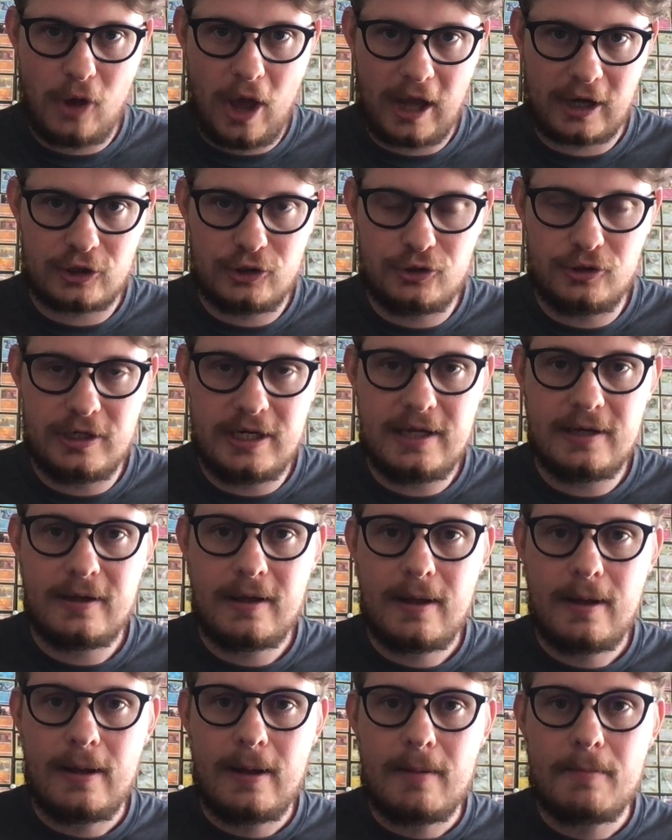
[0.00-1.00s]
actuary,
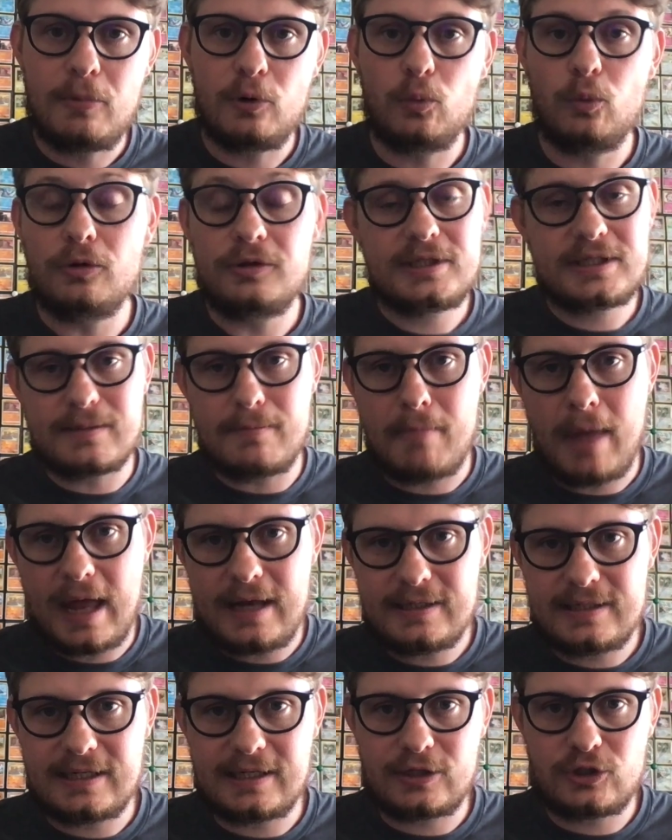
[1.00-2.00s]
but with
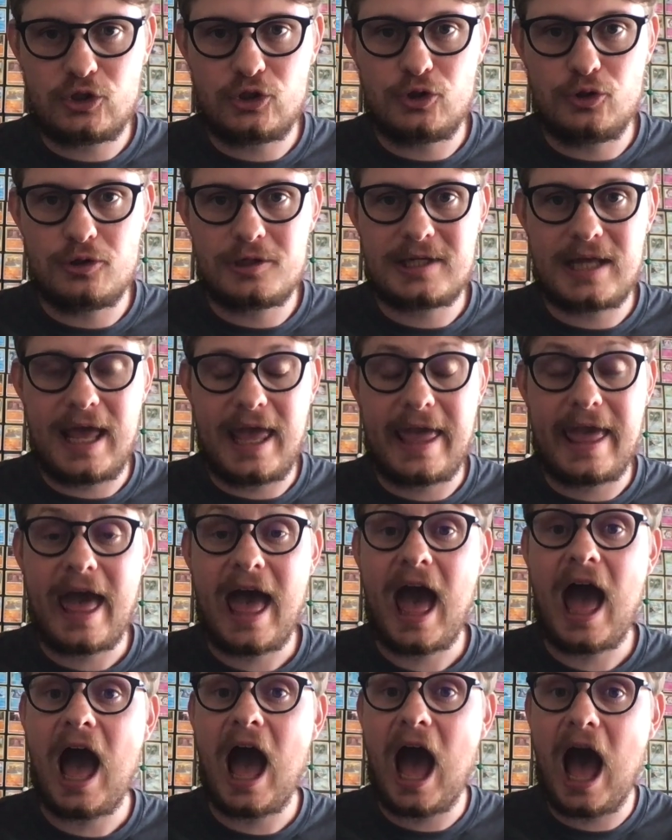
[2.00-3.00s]
semantics, you say
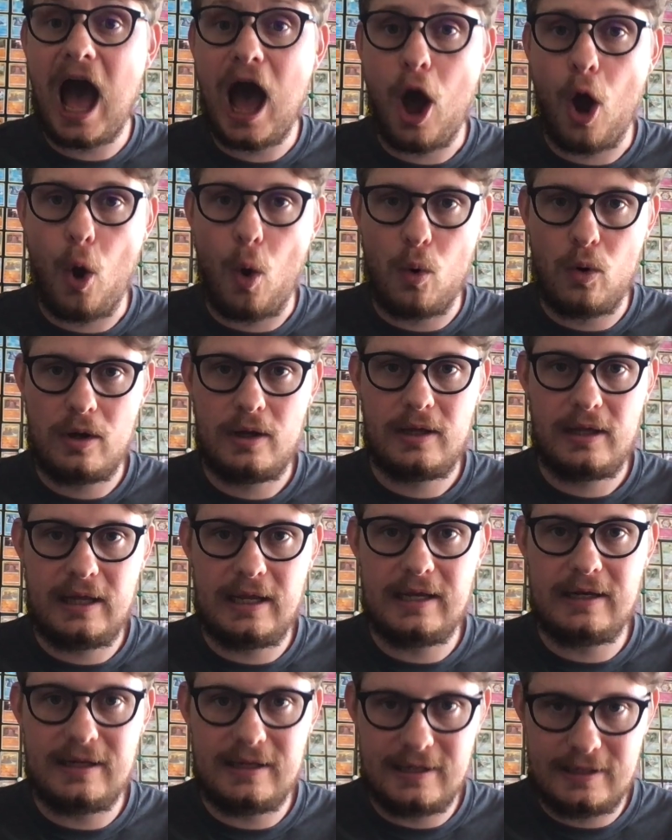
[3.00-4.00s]
how
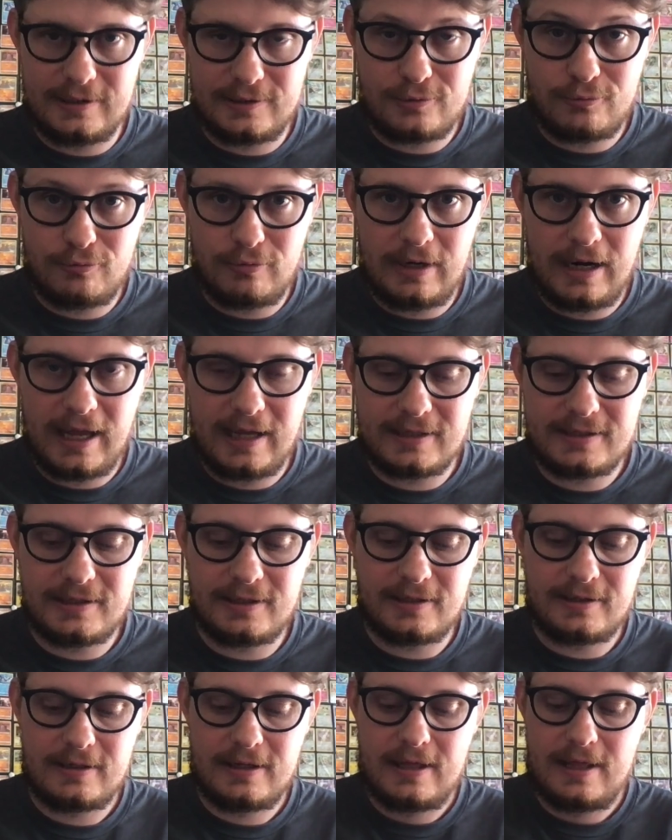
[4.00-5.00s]
it is
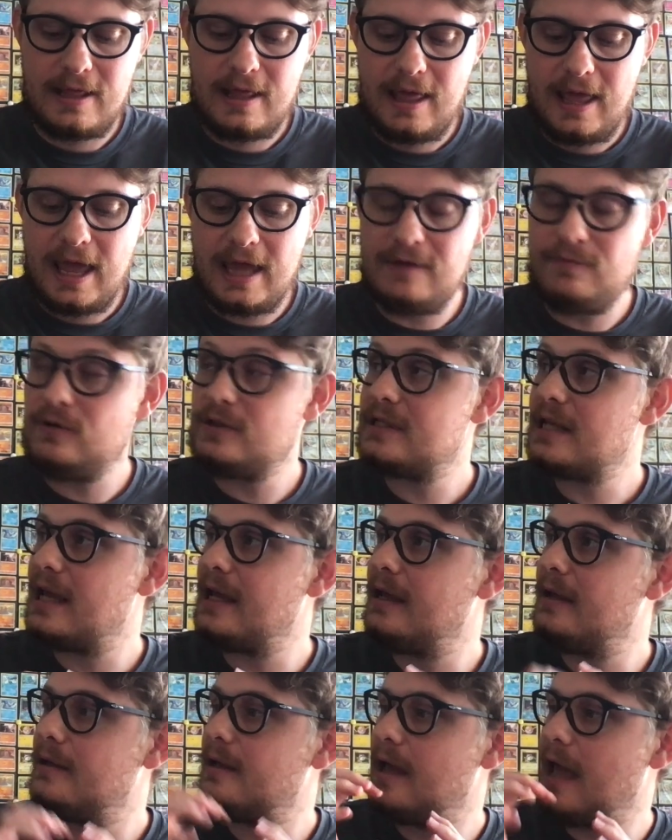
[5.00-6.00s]
related. And if you
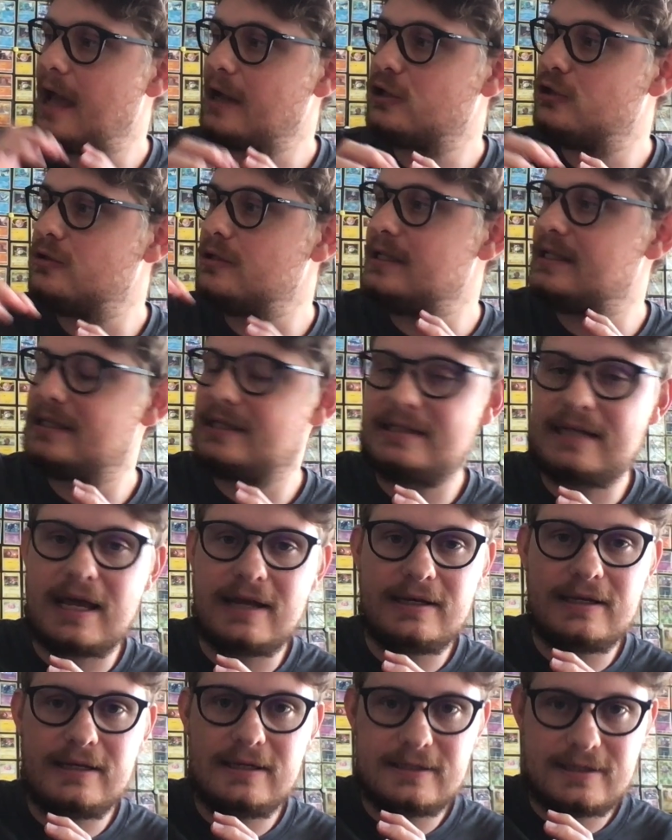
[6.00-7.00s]
say actuary
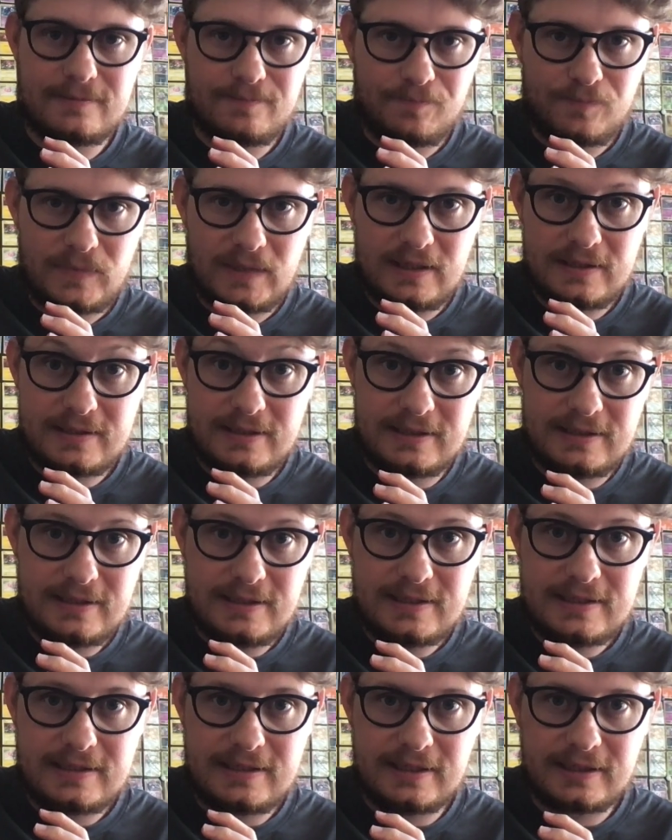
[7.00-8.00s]
studies
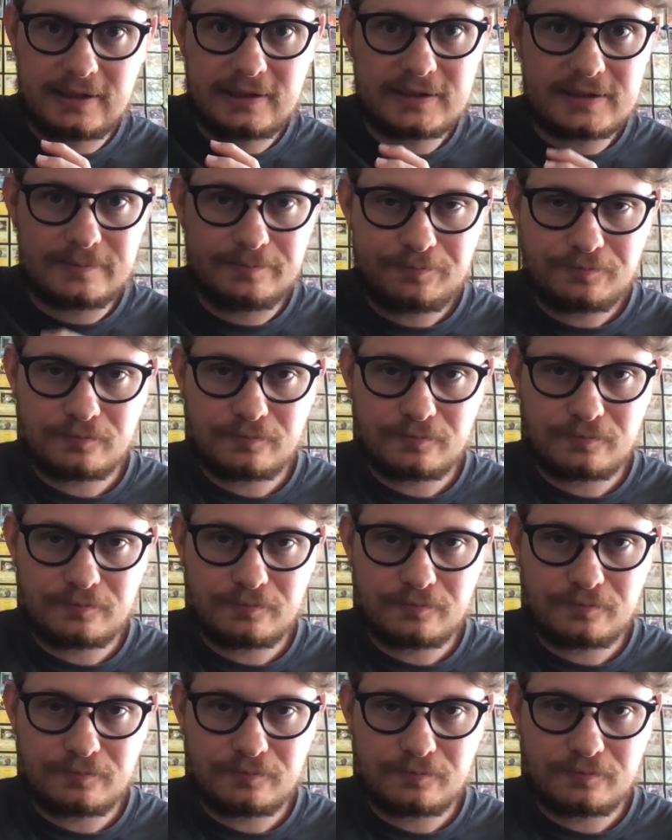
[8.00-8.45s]
statistics